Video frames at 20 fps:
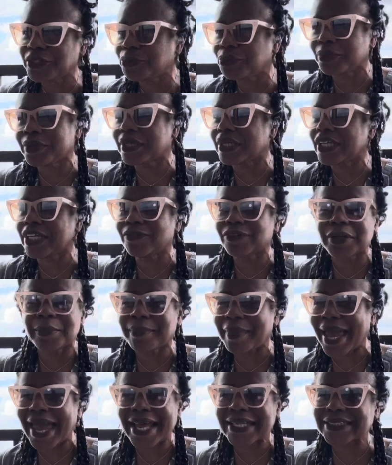you could even
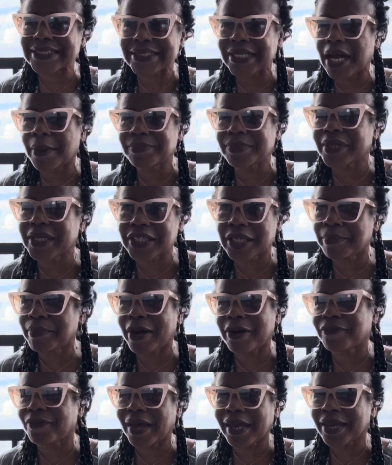imagine up in the
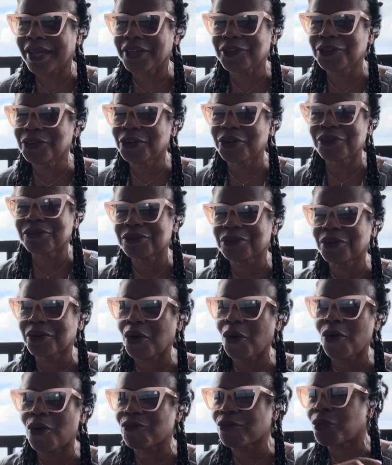buffet, and you're
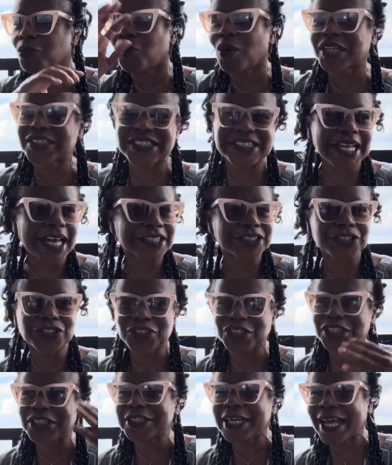going from one section
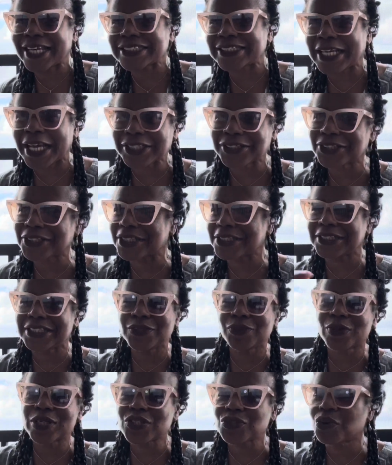to the next section to see
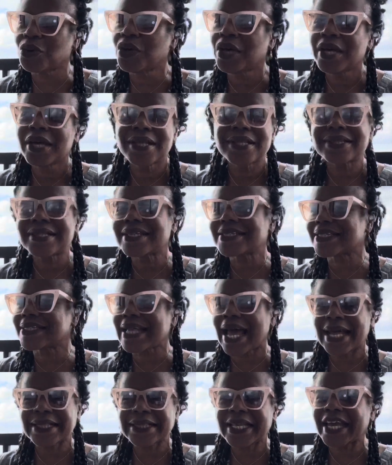that's not.